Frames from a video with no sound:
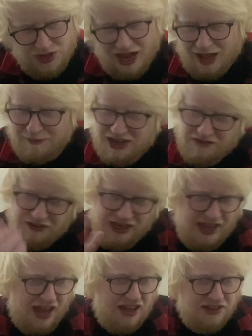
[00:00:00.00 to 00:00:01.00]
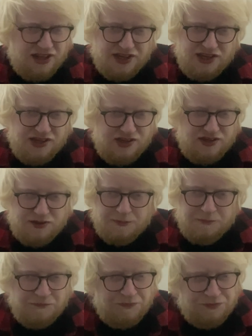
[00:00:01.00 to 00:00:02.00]
I'm even getting like
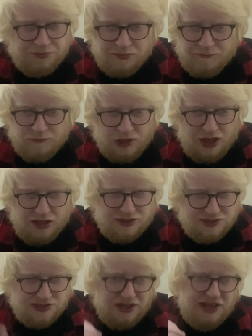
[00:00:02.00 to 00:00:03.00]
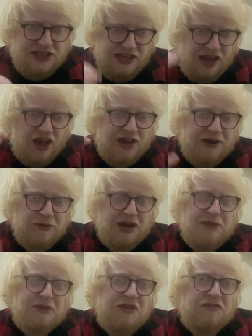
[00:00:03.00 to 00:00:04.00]
slightly higher
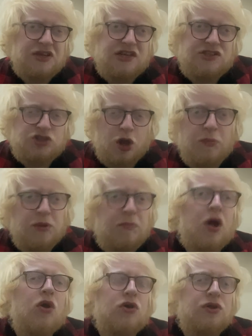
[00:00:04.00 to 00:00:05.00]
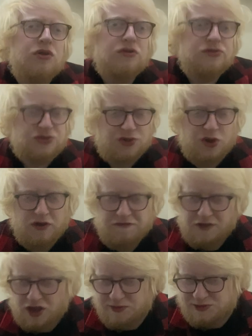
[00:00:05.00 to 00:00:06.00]
ABV Doppelbock sort of
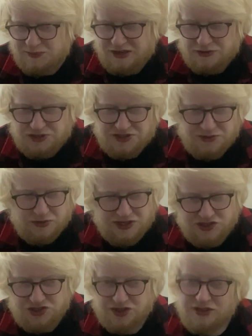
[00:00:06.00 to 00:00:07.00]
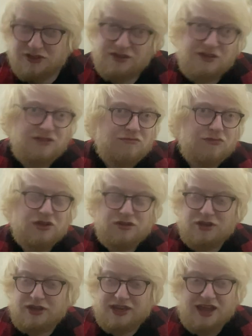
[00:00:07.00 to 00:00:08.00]
vibes about it, which
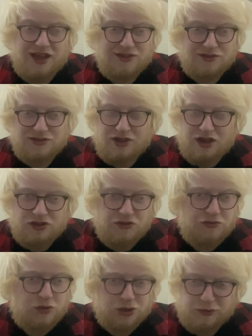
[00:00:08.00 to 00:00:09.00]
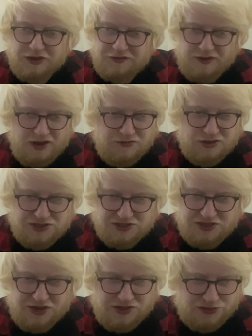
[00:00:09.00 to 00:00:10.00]
again, another one of my favourite
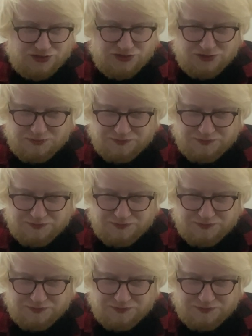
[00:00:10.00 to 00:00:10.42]
styles.